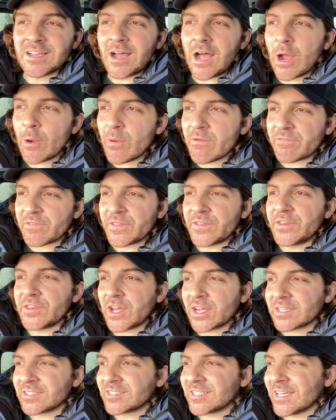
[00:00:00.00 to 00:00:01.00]
I went for the
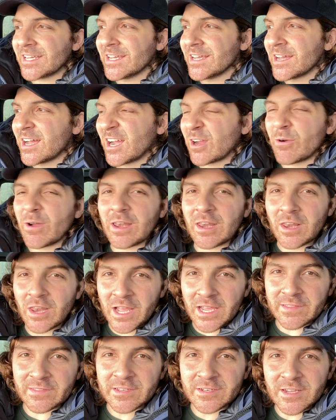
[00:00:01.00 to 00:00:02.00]
90. I quite
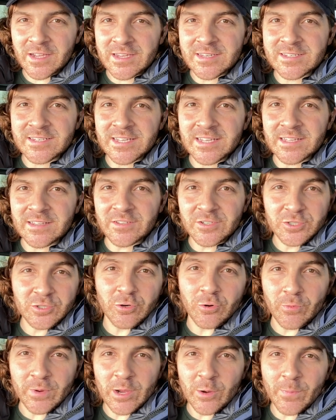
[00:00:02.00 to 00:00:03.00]
like the 90, the
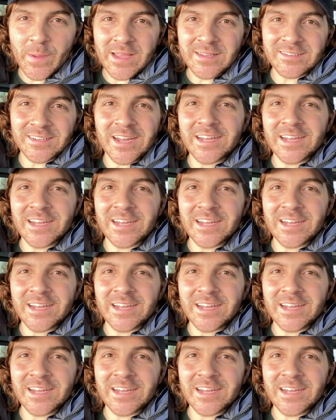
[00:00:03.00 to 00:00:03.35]
short wheelbase.